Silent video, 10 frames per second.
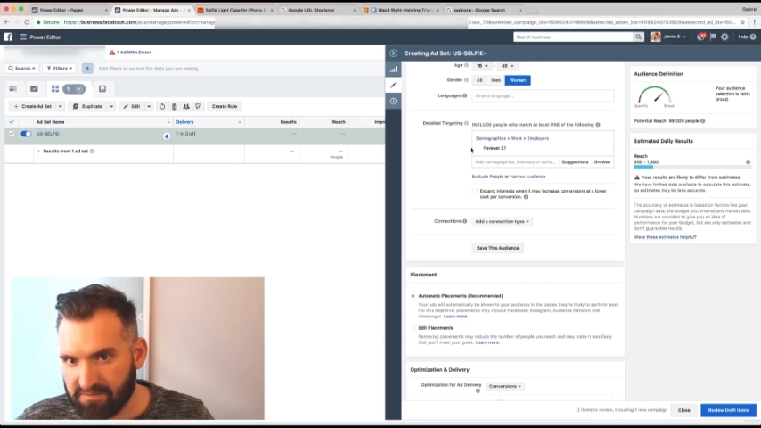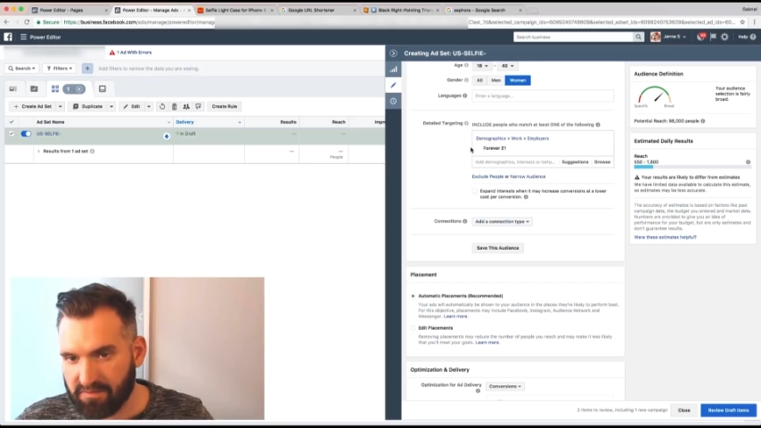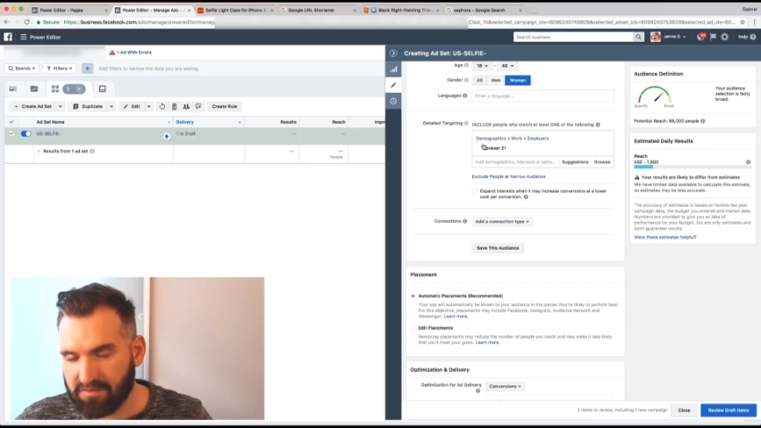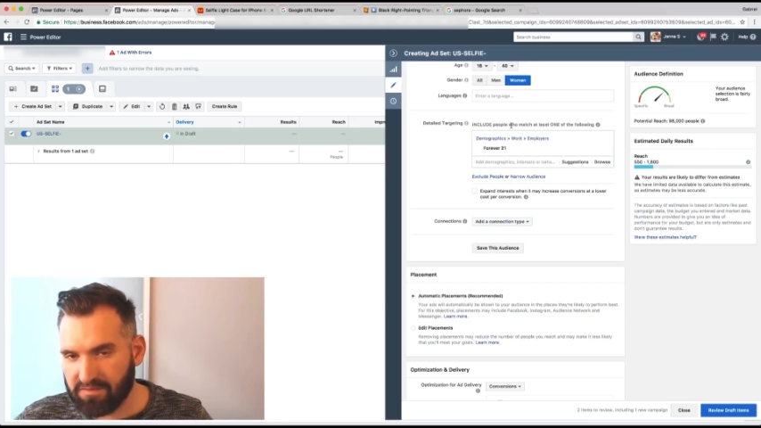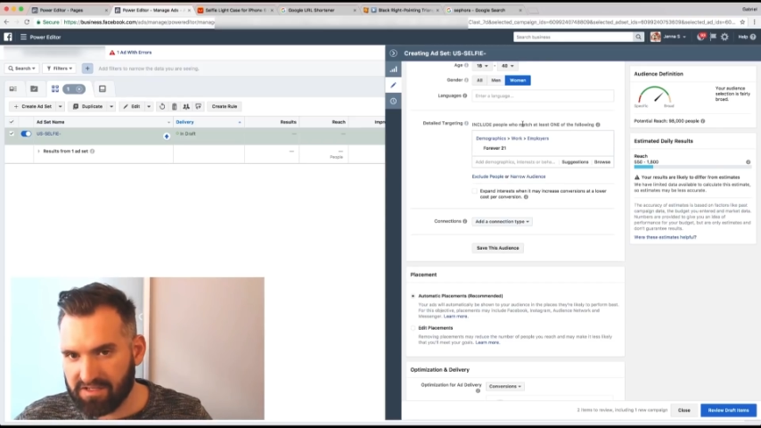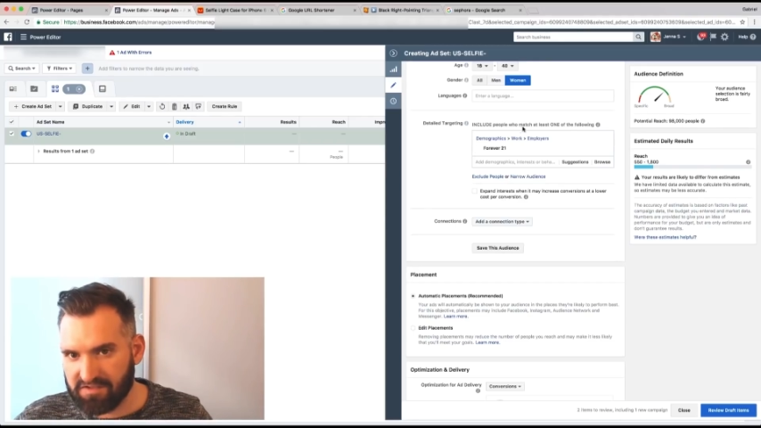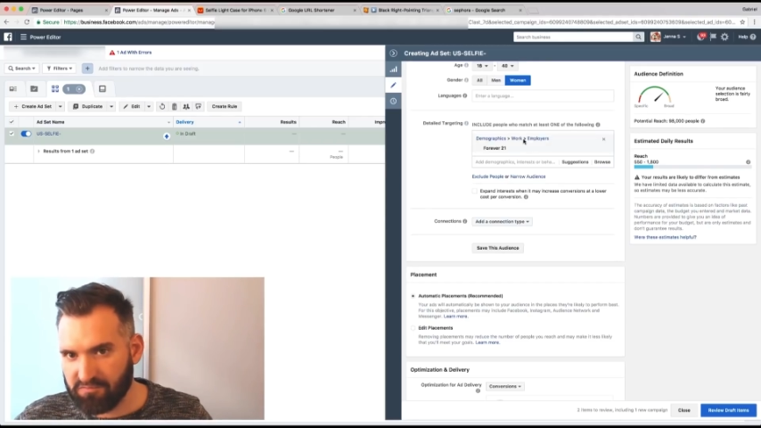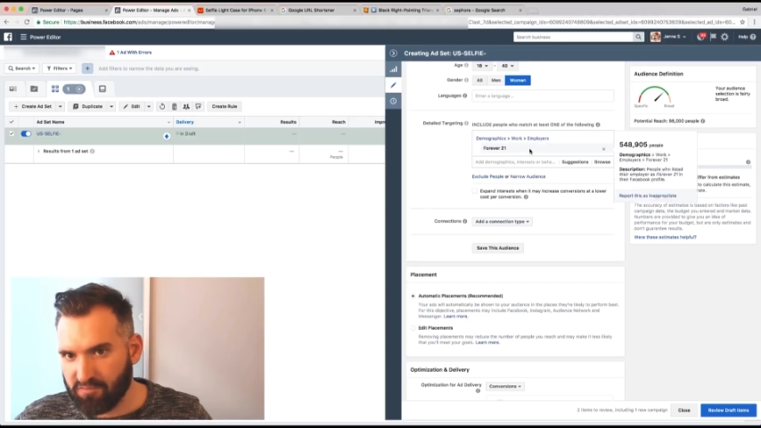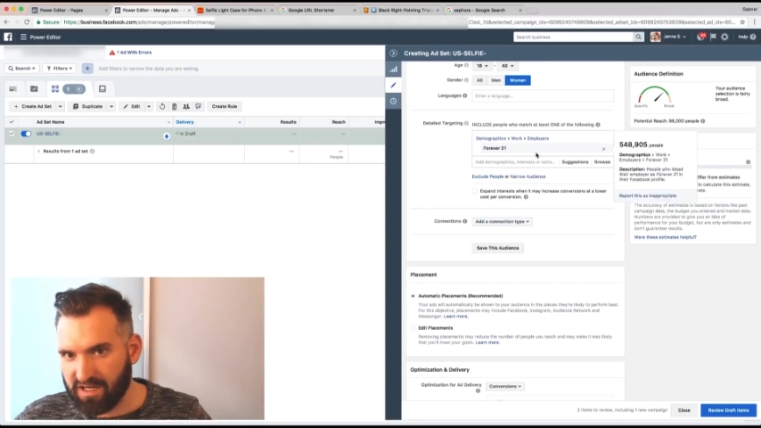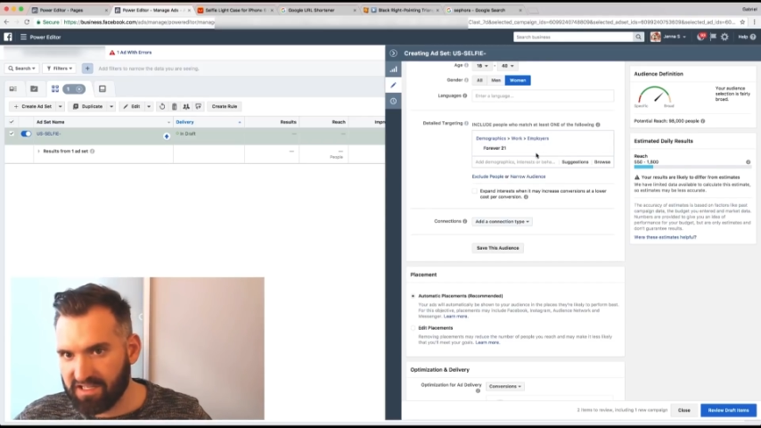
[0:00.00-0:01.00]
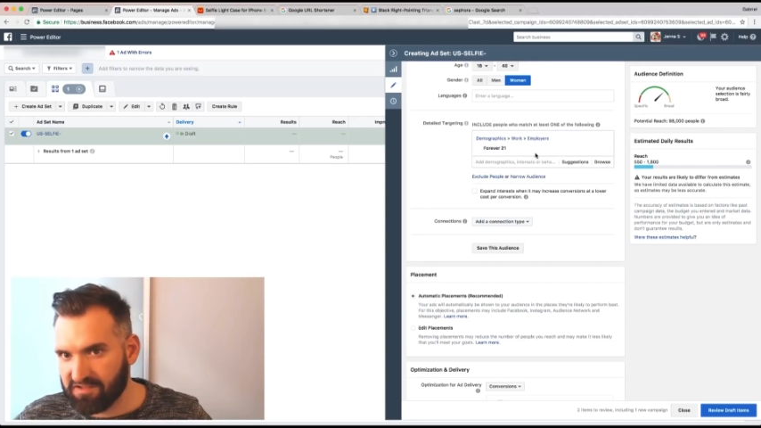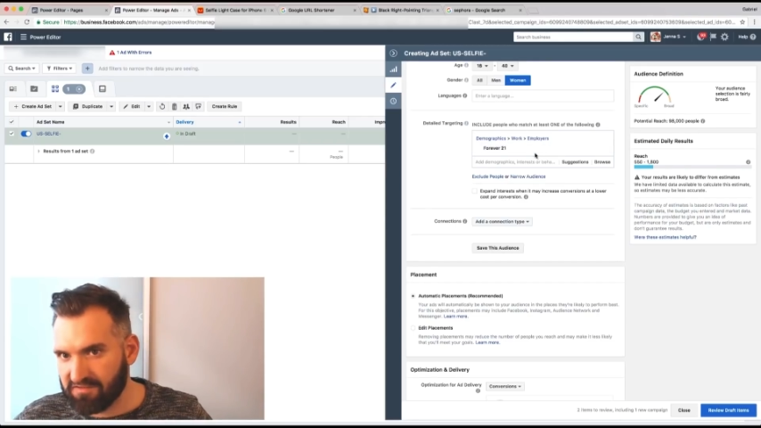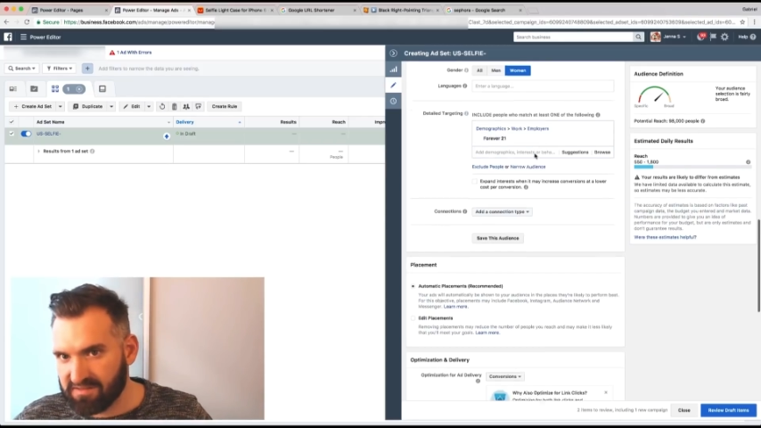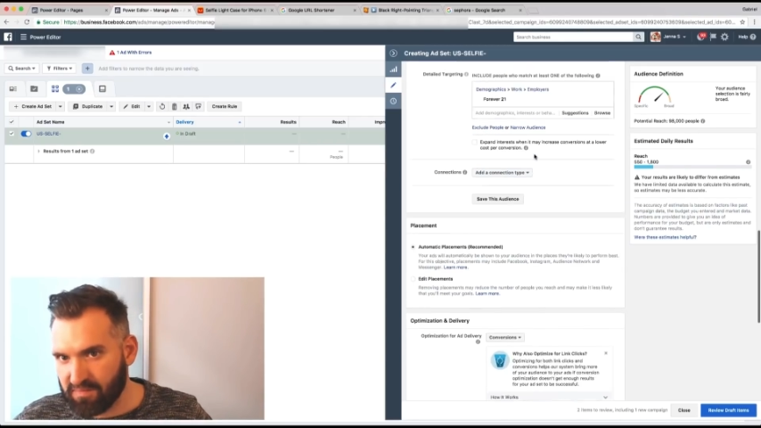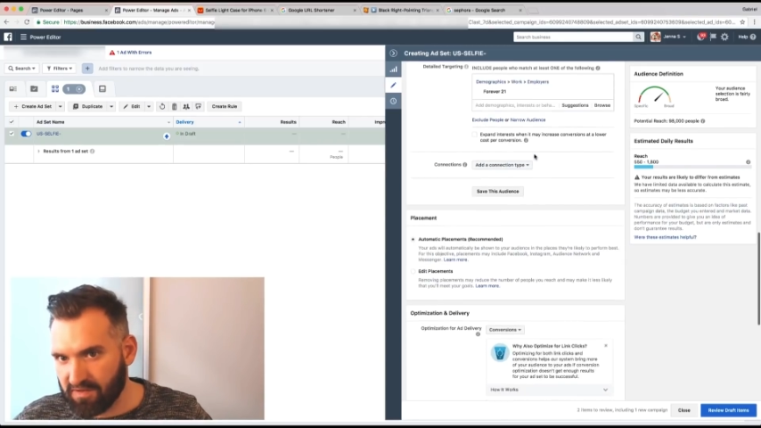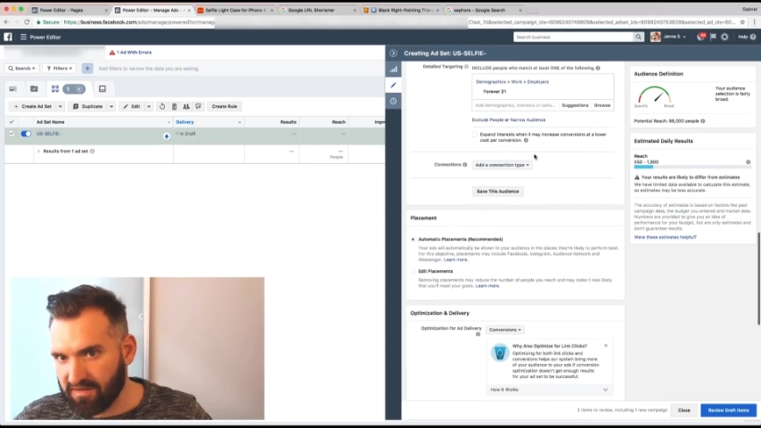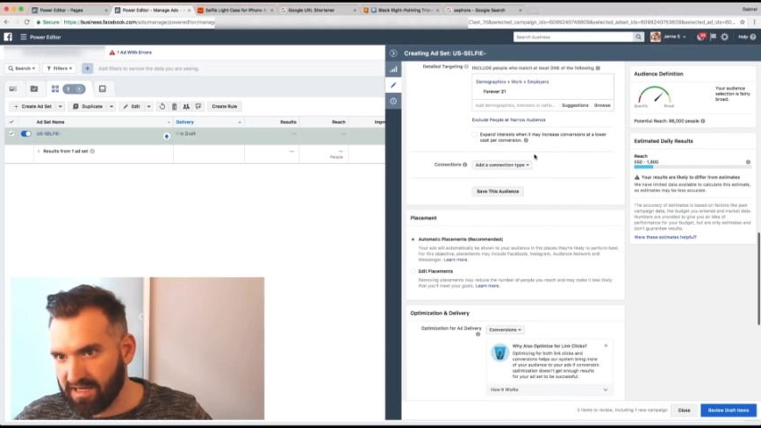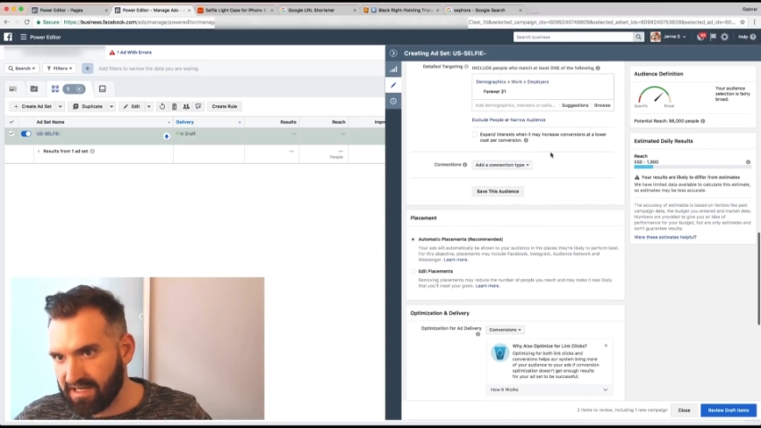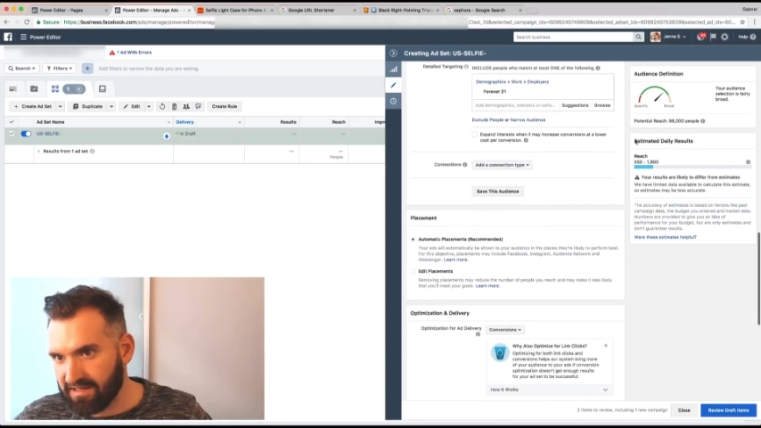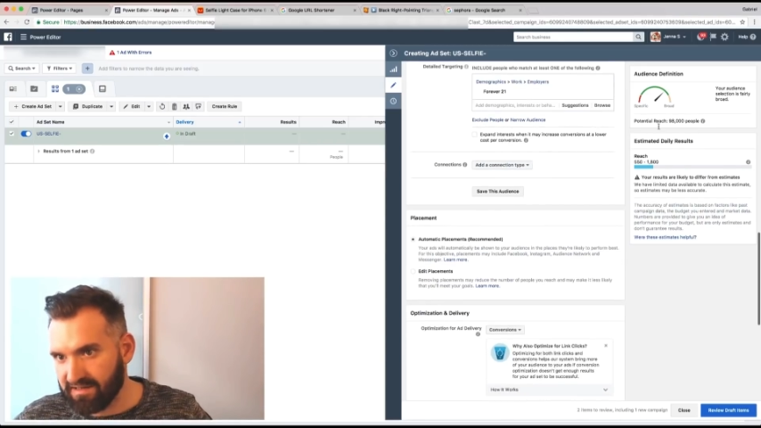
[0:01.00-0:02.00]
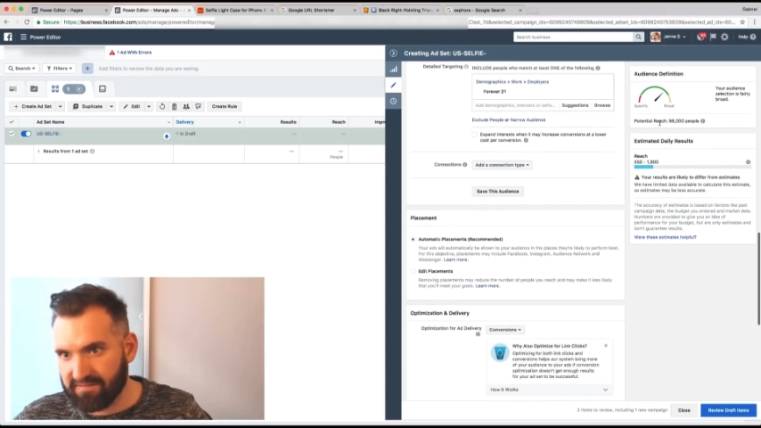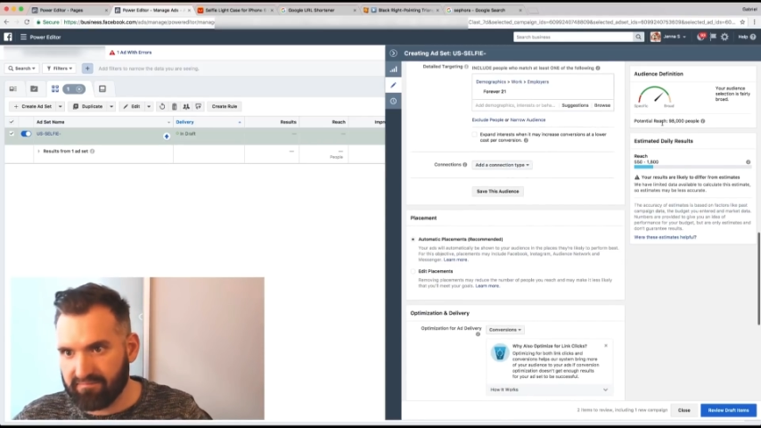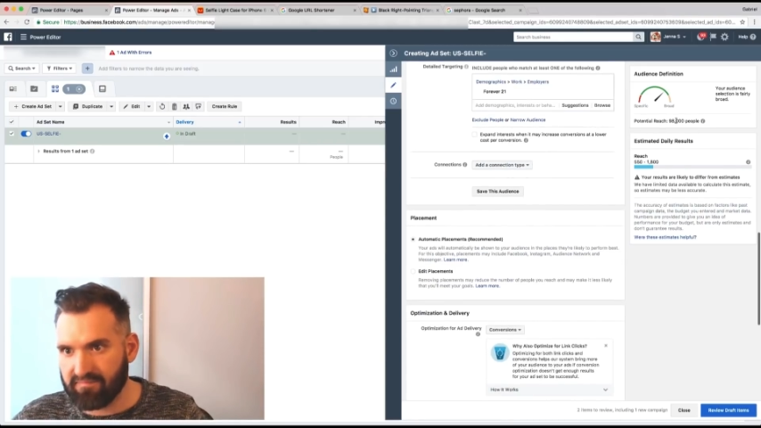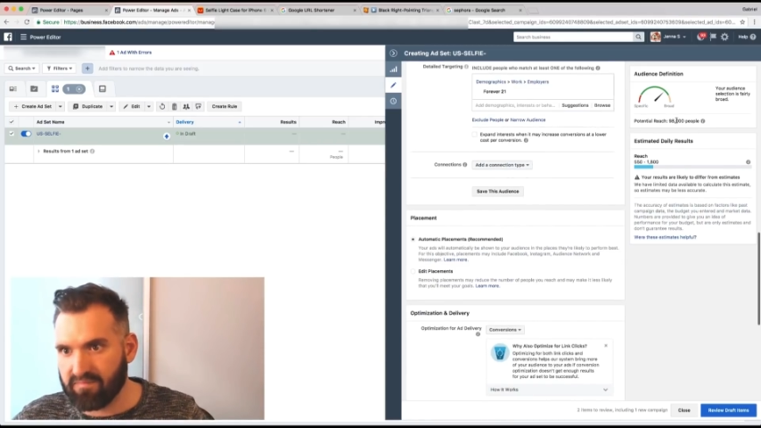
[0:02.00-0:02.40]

because we only want to do one interest per, and